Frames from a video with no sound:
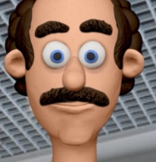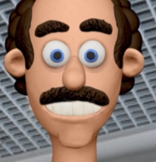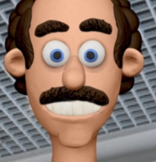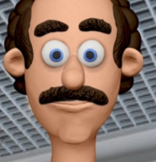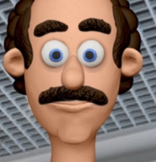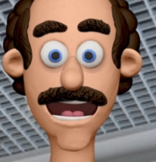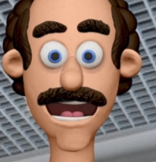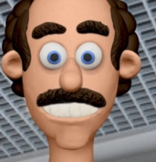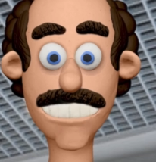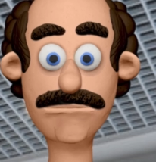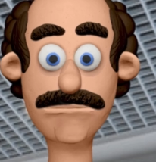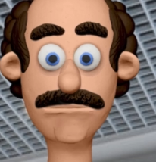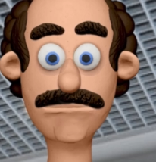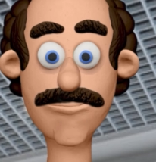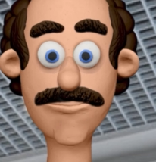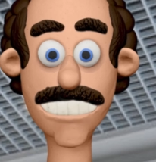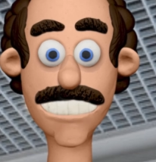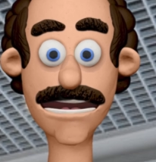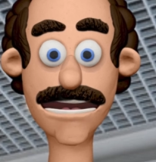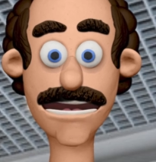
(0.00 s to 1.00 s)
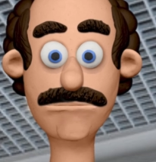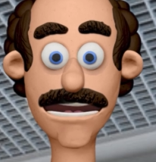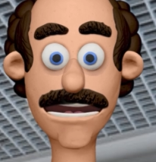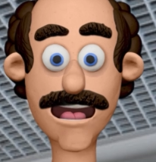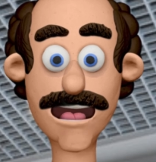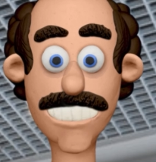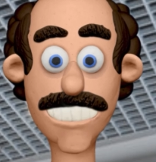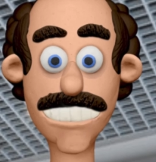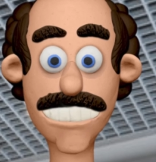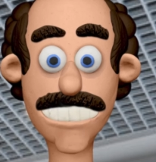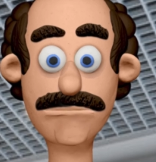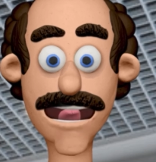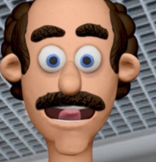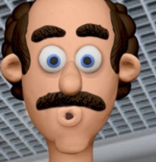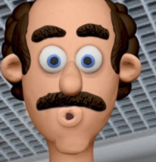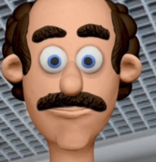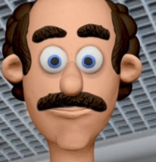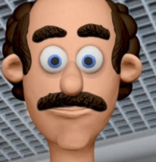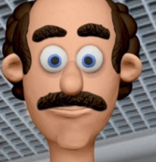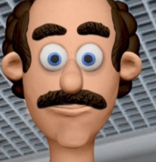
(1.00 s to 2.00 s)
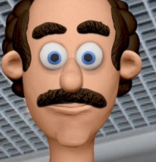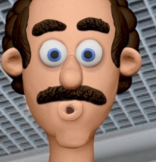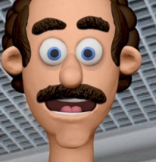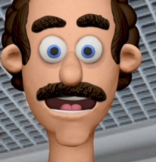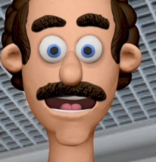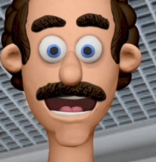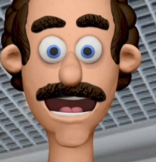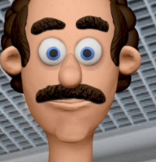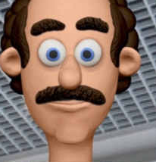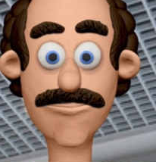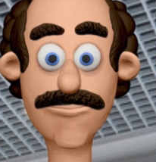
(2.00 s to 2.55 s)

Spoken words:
They can mimic the appearance of wood, metal,